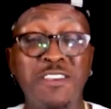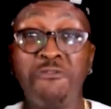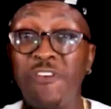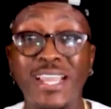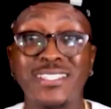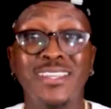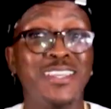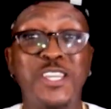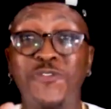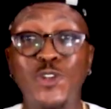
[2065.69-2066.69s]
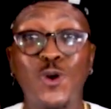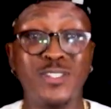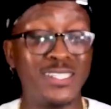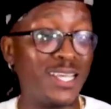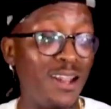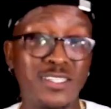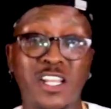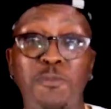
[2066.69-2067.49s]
In fact, if you notice the last